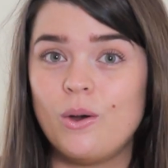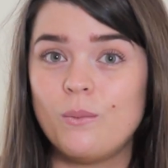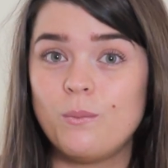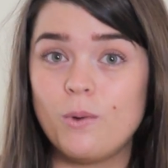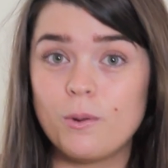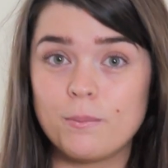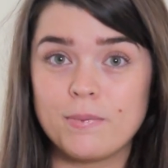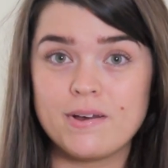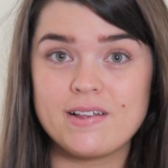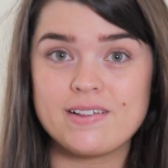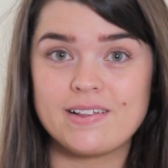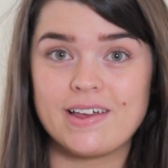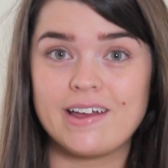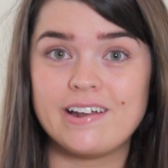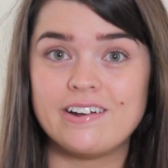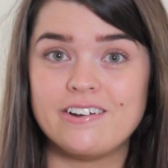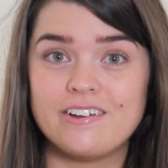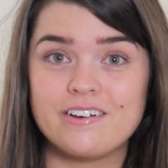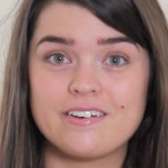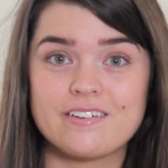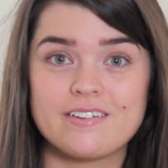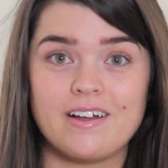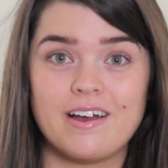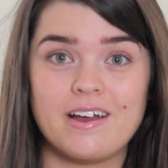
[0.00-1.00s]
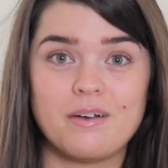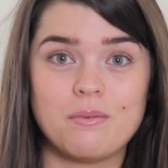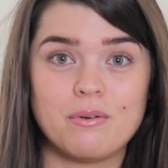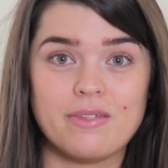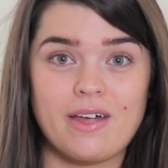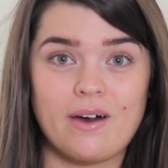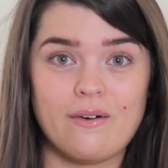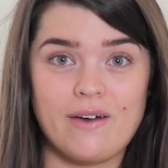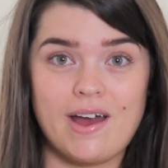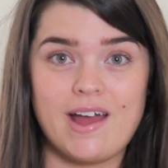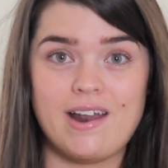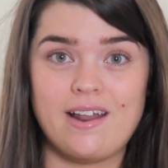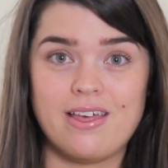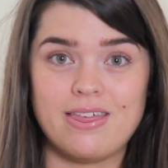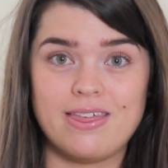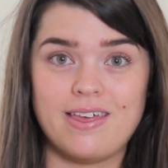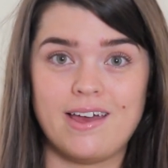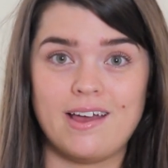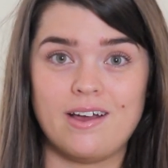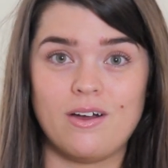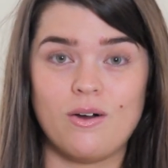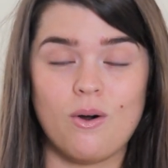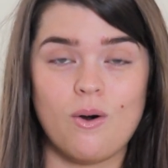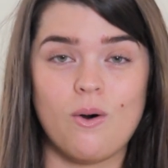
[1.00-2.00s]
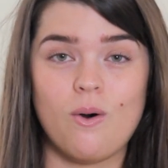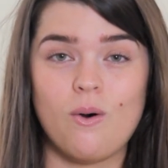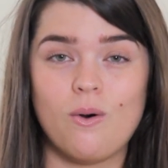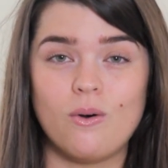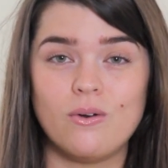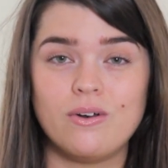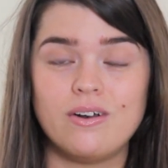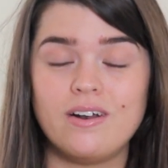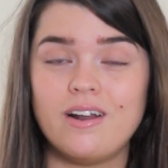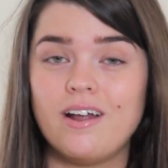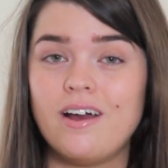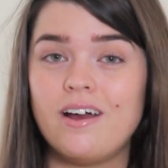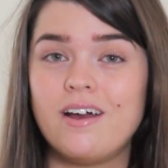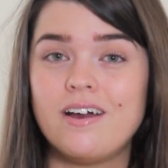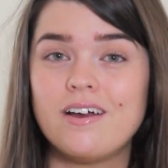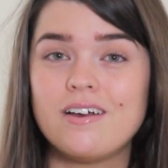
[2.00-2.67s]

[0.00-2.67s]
what my skin looks like without anything on.